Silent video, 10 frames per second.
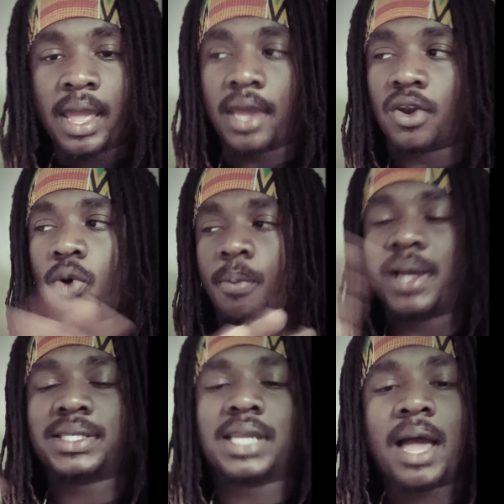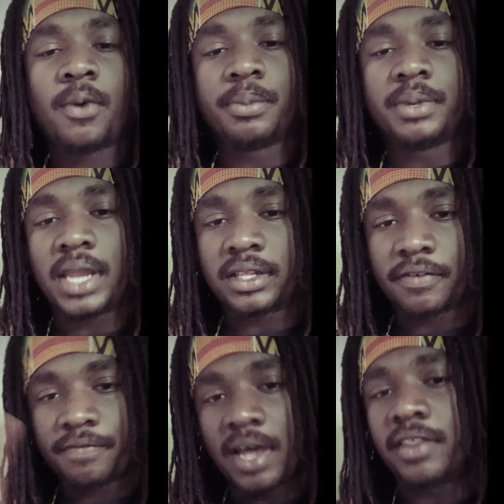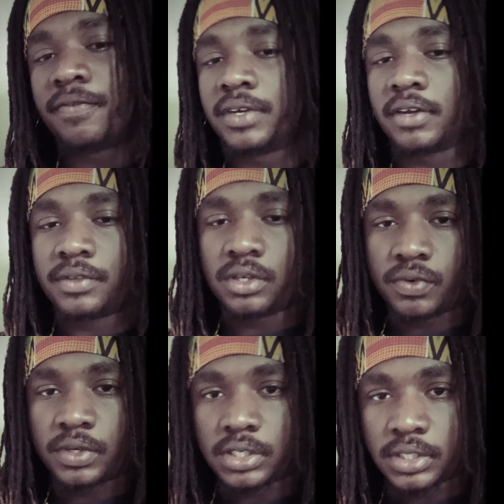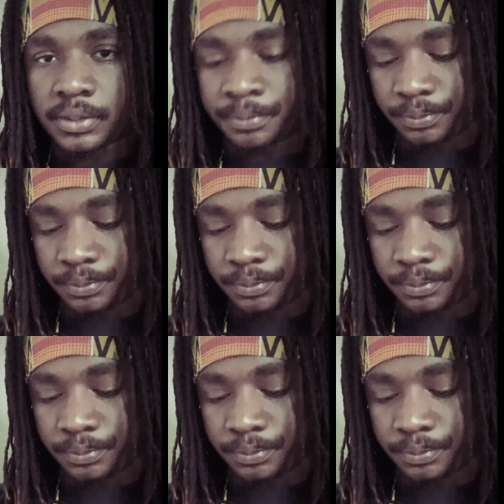And Obatala would be like the father figure of the Orishas.